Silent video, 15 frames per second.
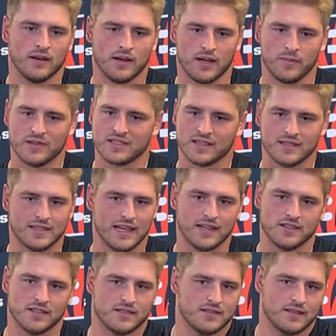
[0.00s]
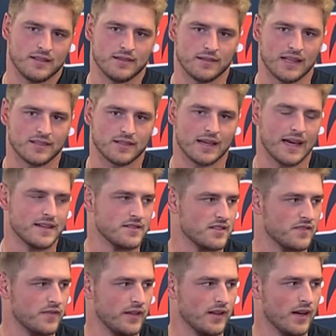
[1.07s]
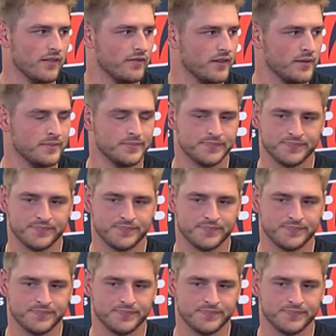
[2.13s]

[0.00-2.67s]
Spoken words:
it's contagious, and that's guys just feed off it.